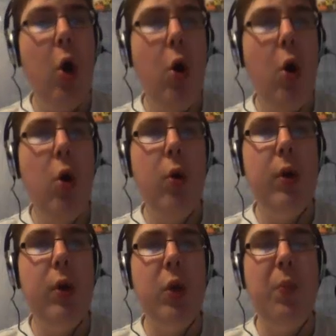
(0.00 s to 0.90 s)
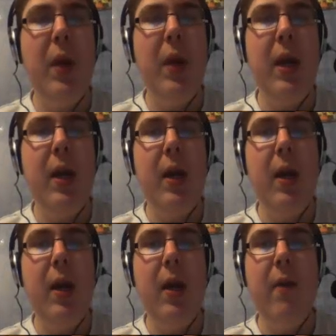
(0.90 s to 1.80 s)
or you
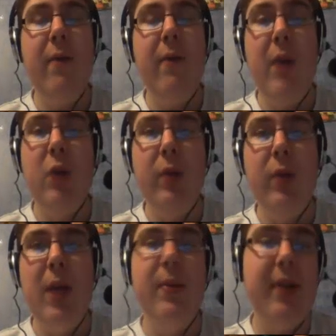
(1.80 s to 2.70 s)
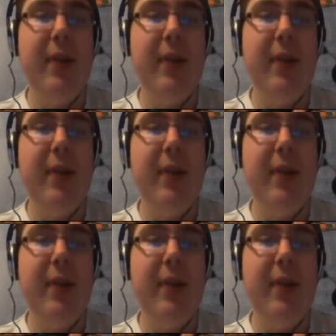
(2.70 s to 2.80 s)
pay for the actual game.